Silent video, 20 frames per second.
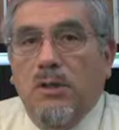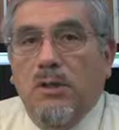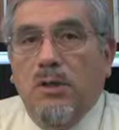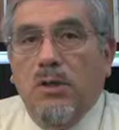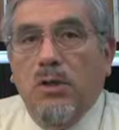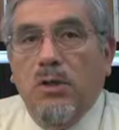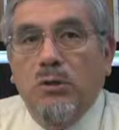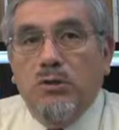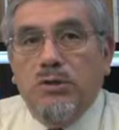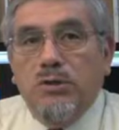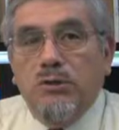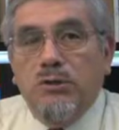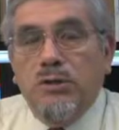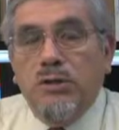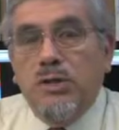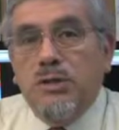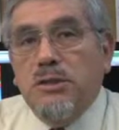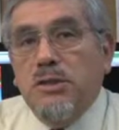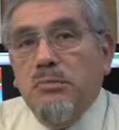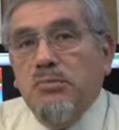Close to
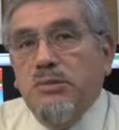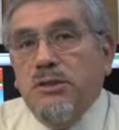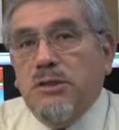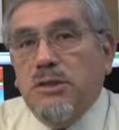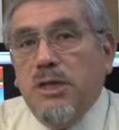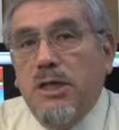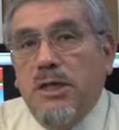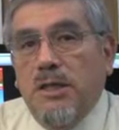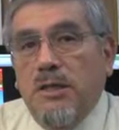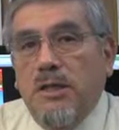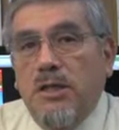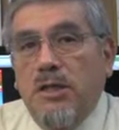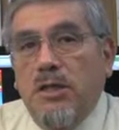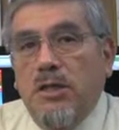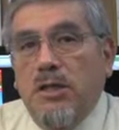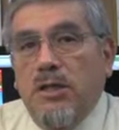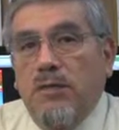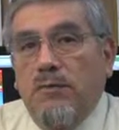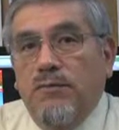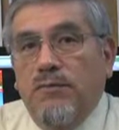60%
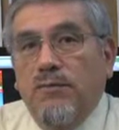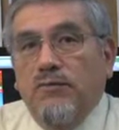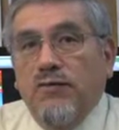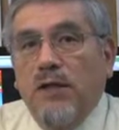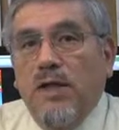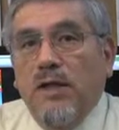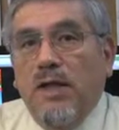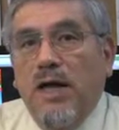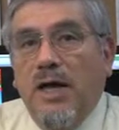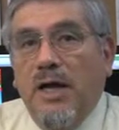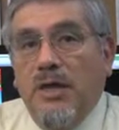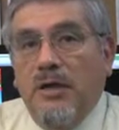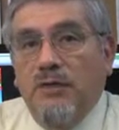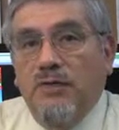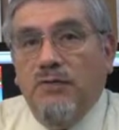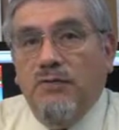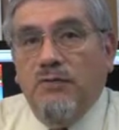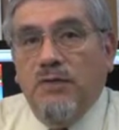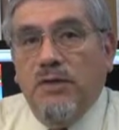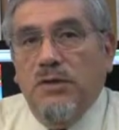of the salt
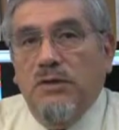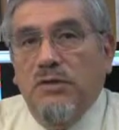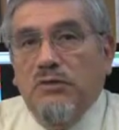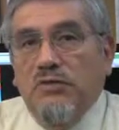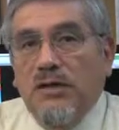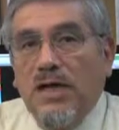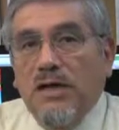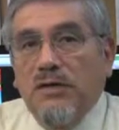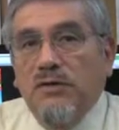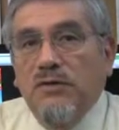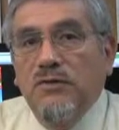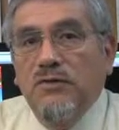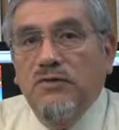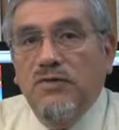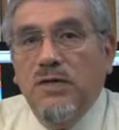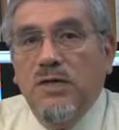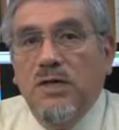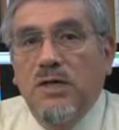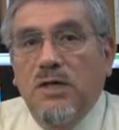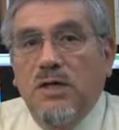ions in the Salton
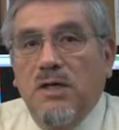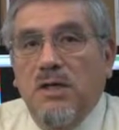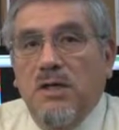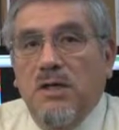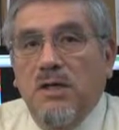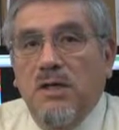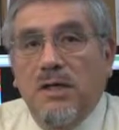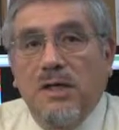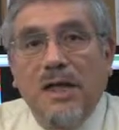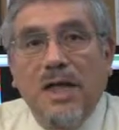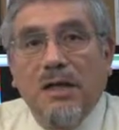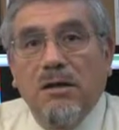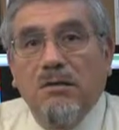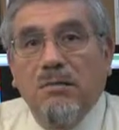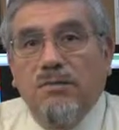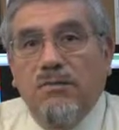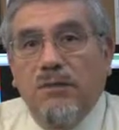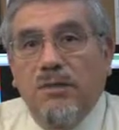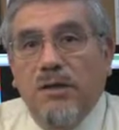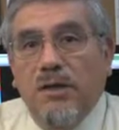Sea in
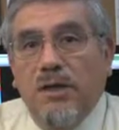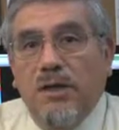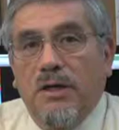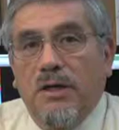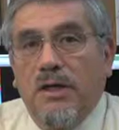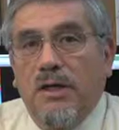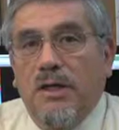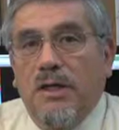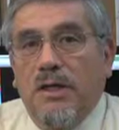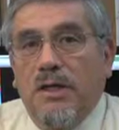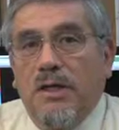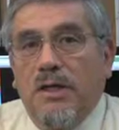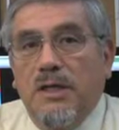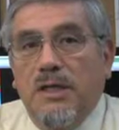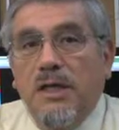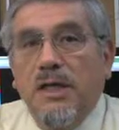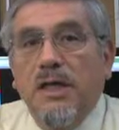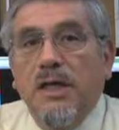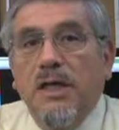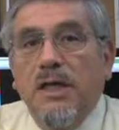California,
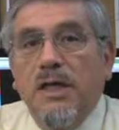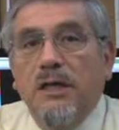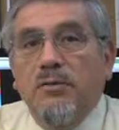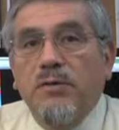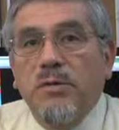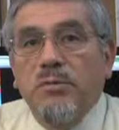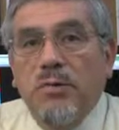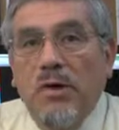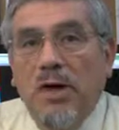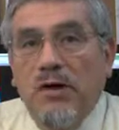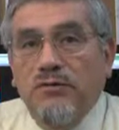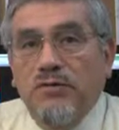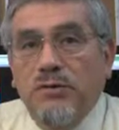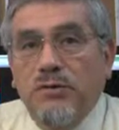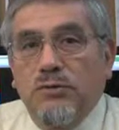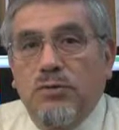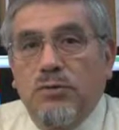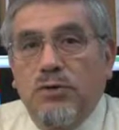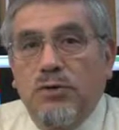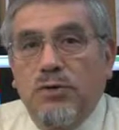an inland
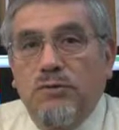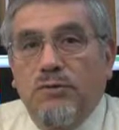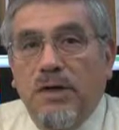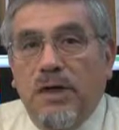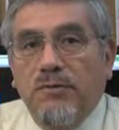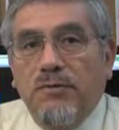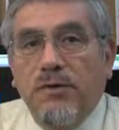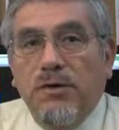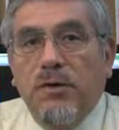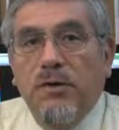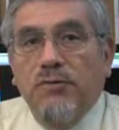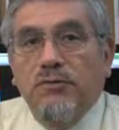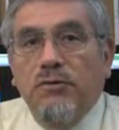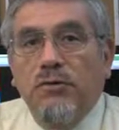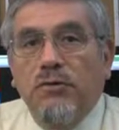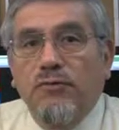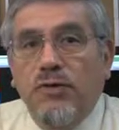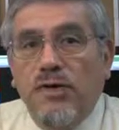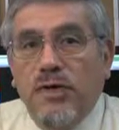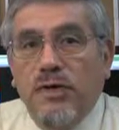repository of
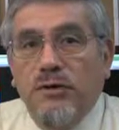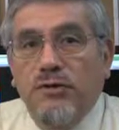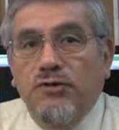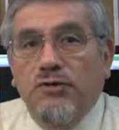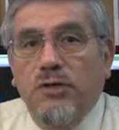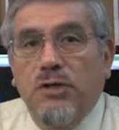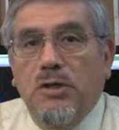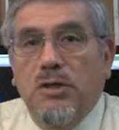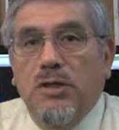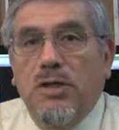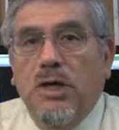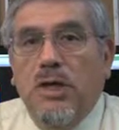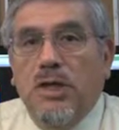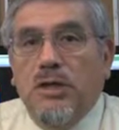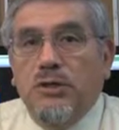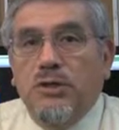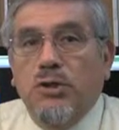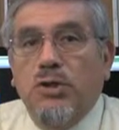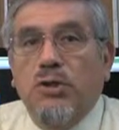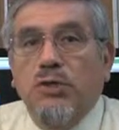agricultural drainage,
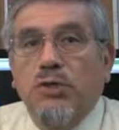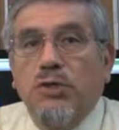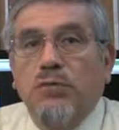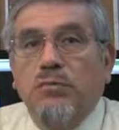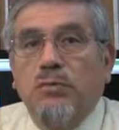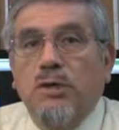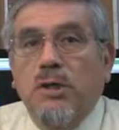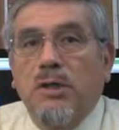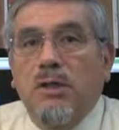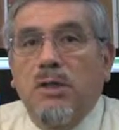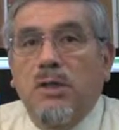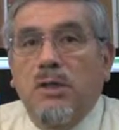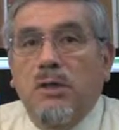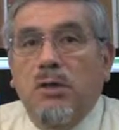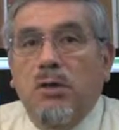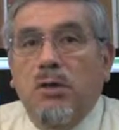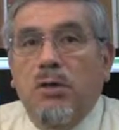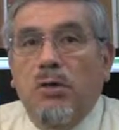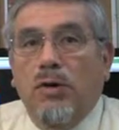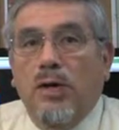are sodium
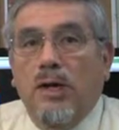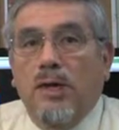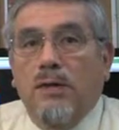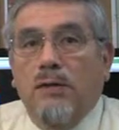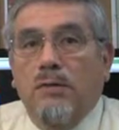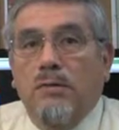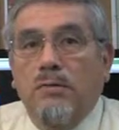and chloride.